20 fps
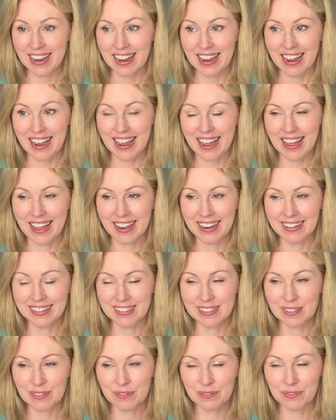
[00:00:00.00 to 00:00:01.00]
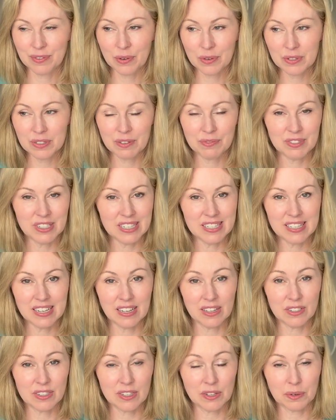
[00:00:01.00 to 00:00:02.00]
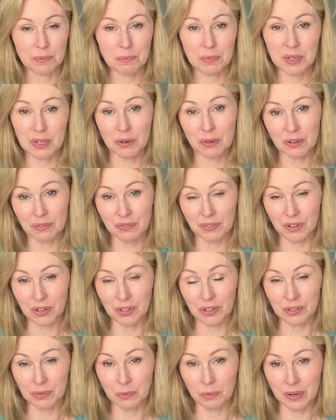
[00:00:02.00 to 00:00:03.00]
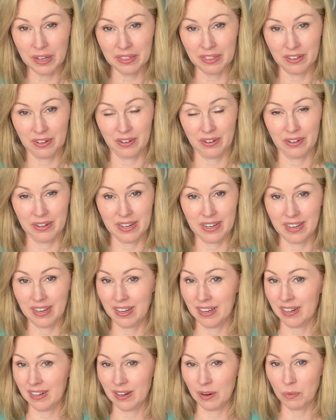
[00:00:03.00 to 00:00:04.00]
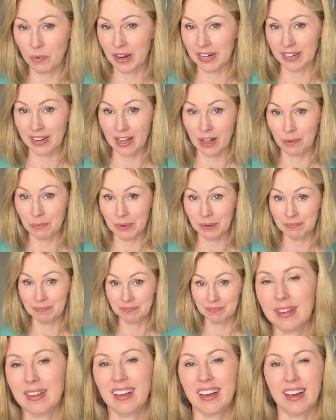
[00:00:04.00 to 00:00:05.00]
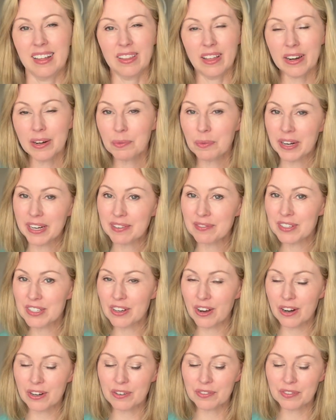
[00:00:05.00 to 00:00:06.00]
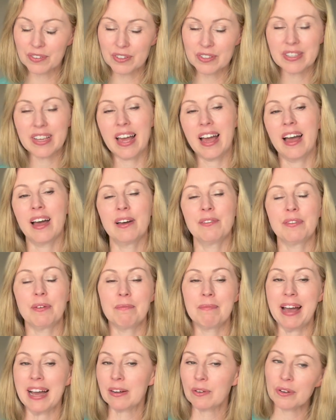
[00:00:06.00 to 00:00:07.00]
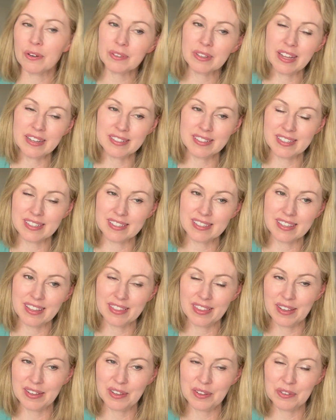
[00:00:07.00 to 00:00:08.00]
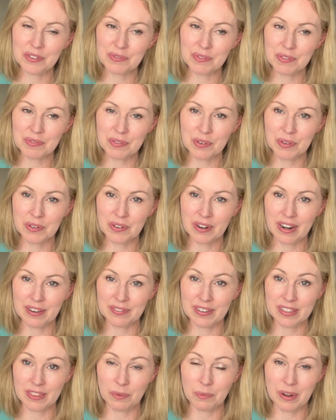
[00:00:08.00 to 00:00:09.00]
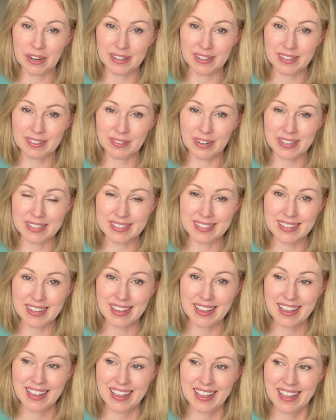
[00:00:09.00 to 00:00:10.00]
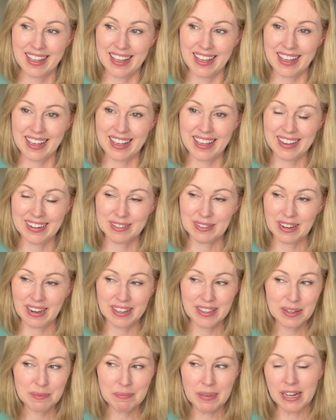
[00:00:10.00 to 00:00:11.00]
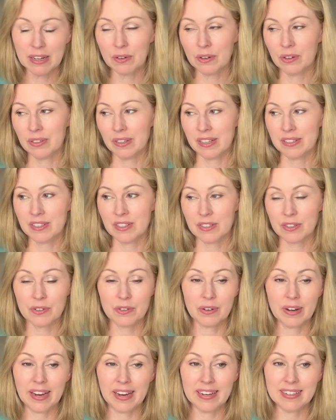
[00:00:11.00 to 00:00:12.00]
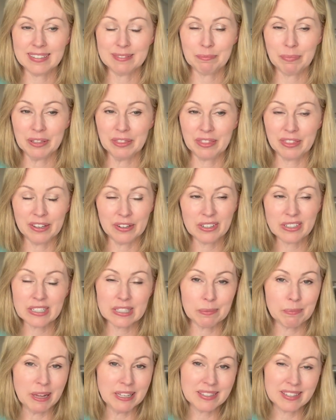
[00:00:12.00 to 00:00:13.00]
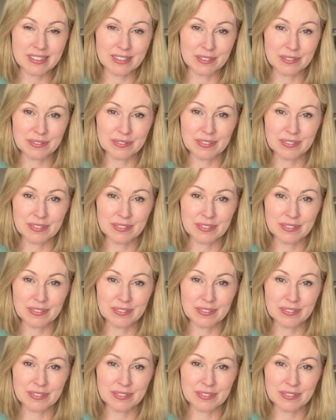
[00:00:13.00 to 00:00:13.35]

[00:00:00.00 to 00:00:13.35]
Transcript: and photos of details look beautiful when they're in a wedding album. A lot of wedding photographers have macro lenses that they use for photographing the wedding rings. And I think macro lenses are great, but they're expensive.